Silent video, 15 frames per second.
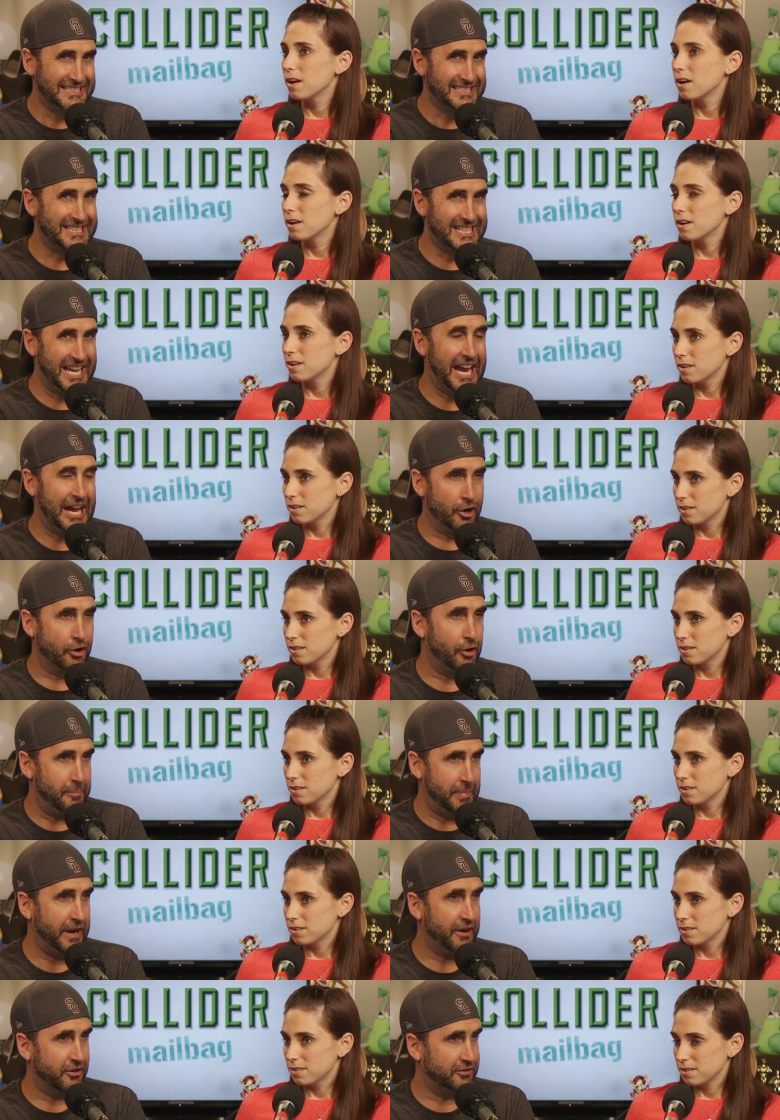Speaker 1: the heir
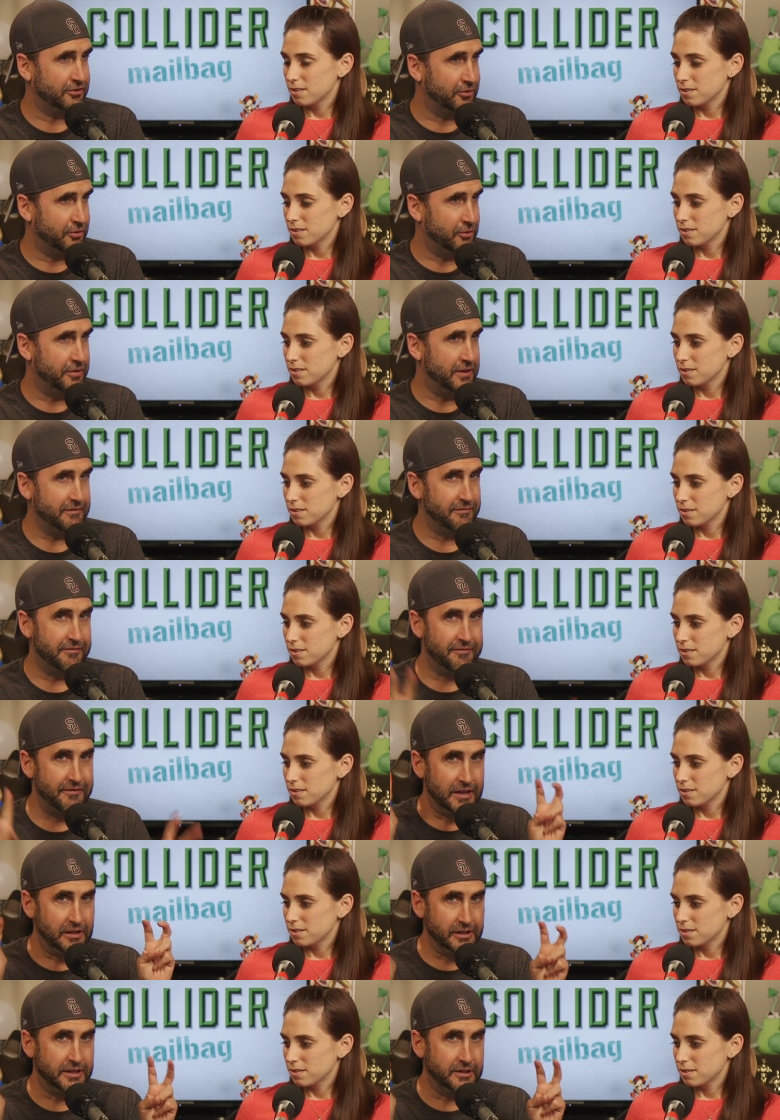apparent to the
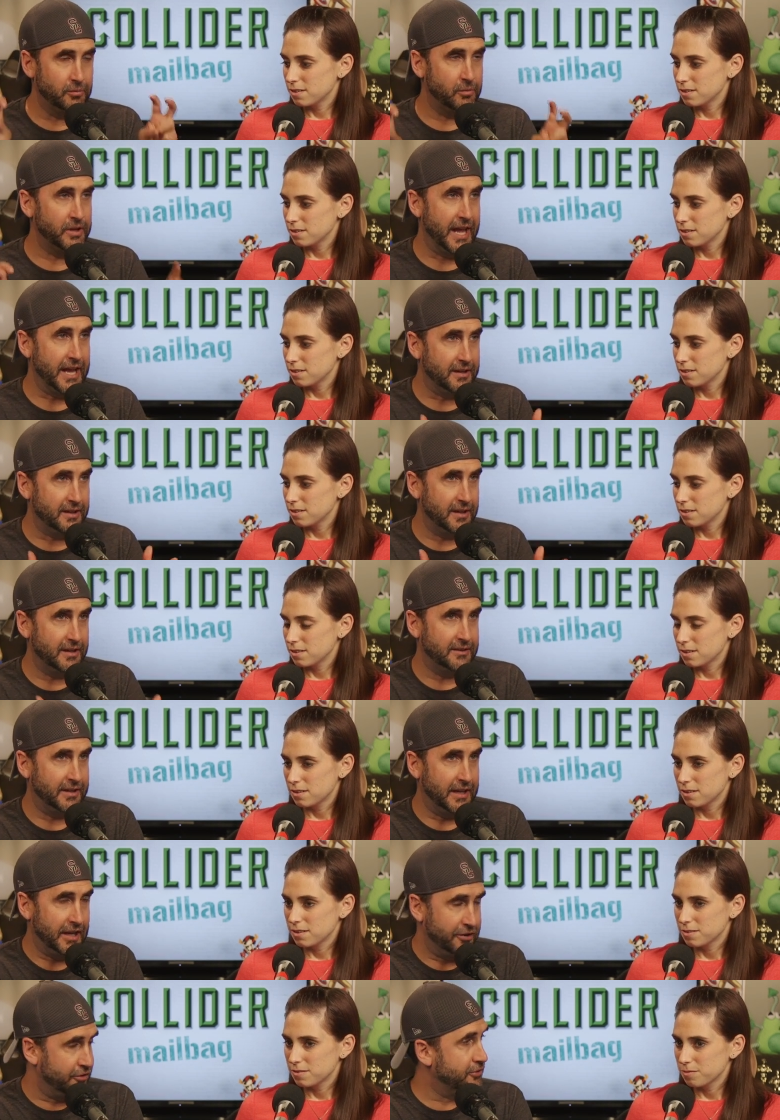villain, like
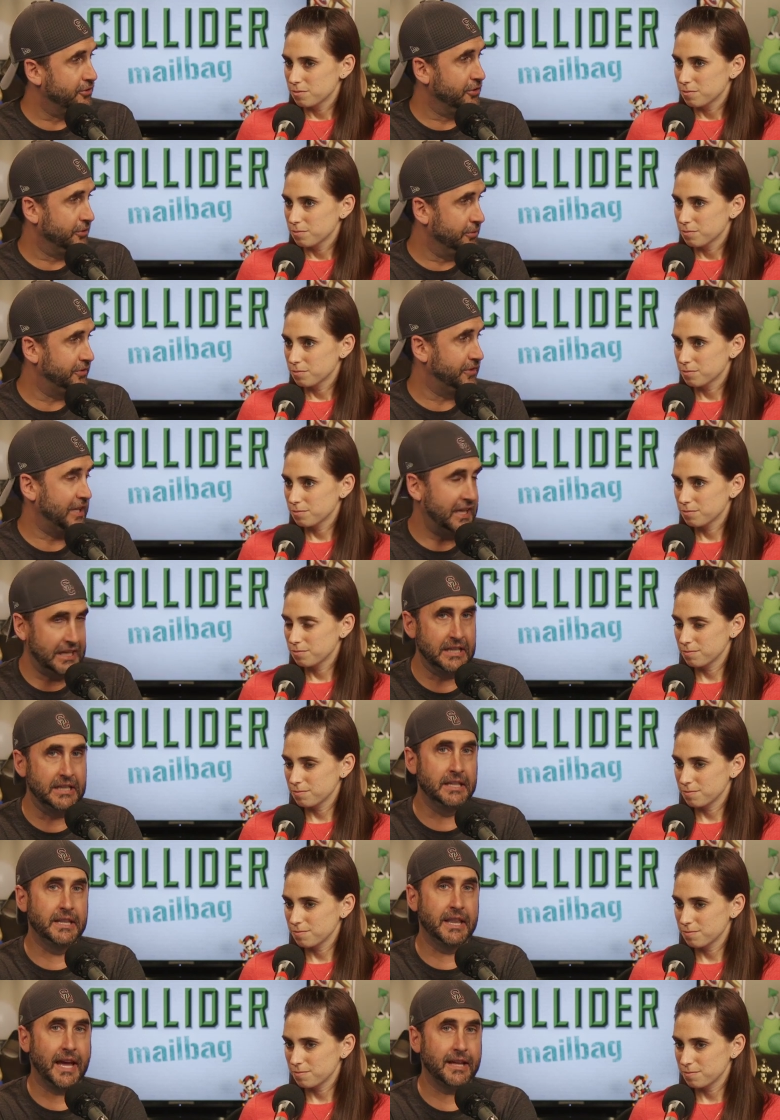to introduce
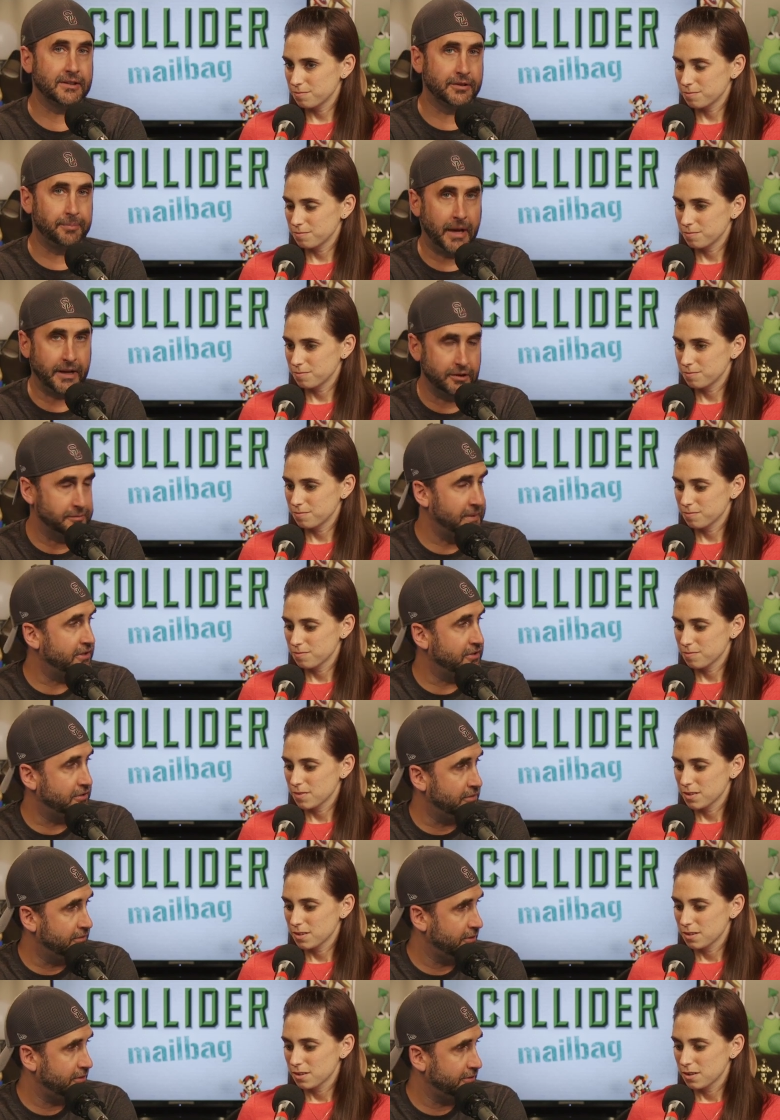in that Spider-Man
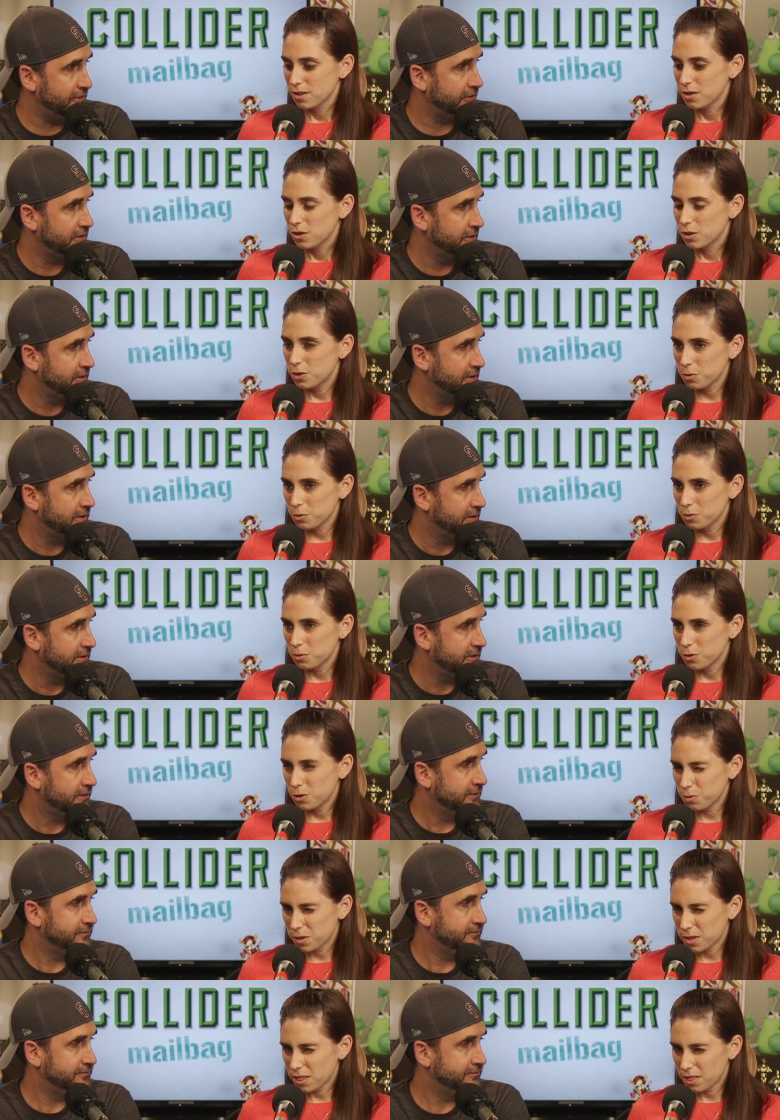universe?
Speaker 2: You
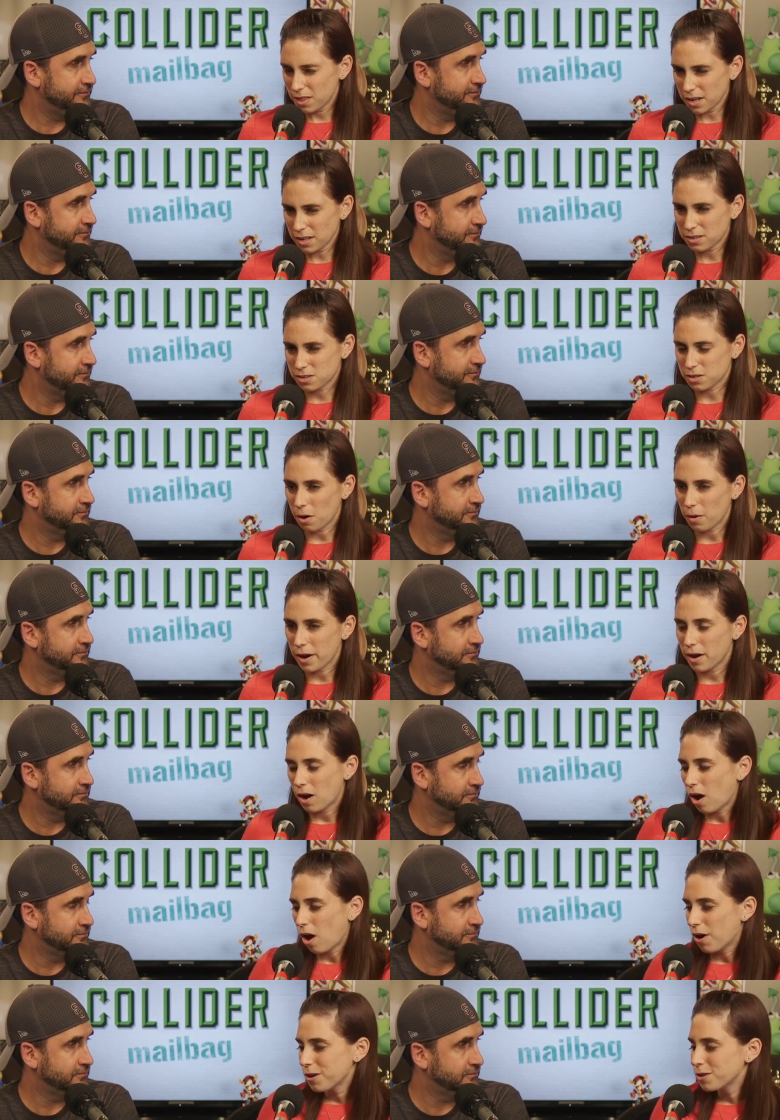you would think so. And
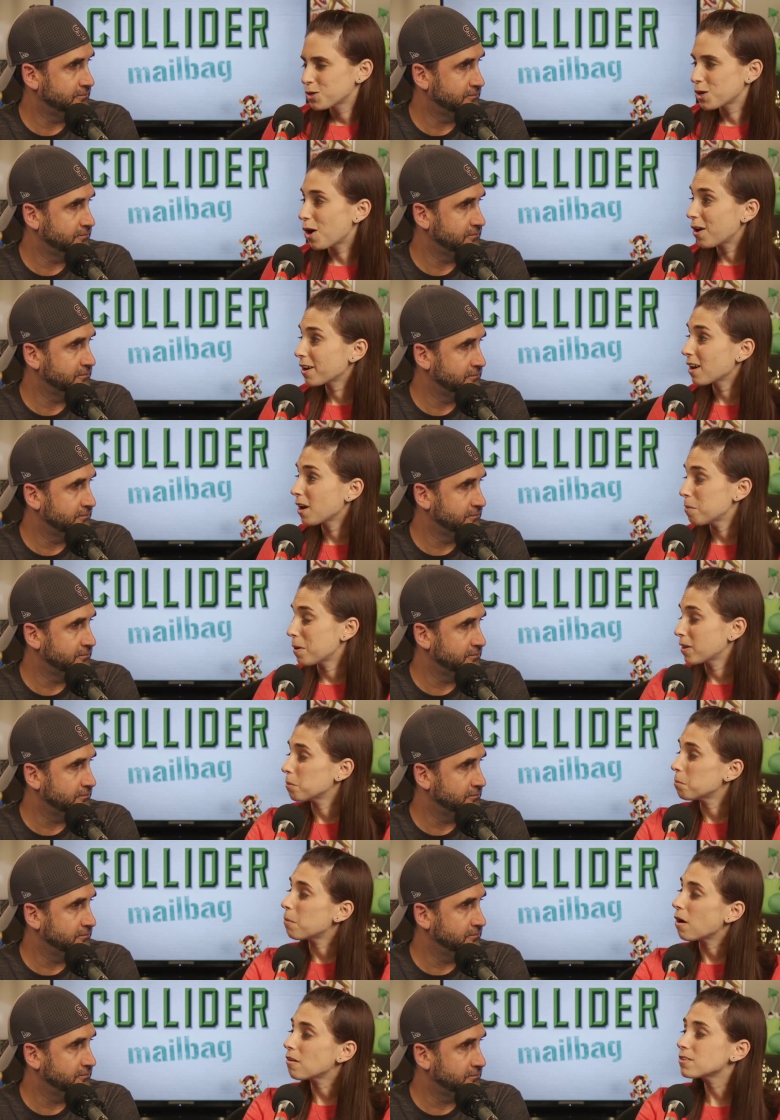are you talking about the
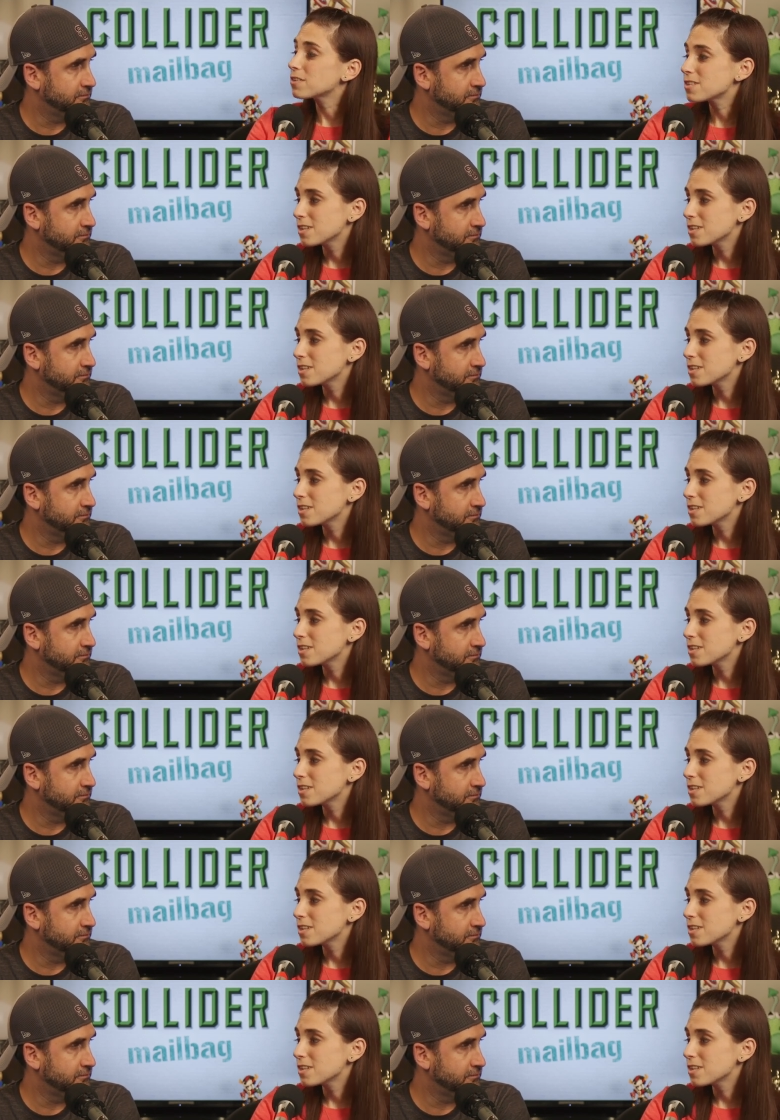Marvel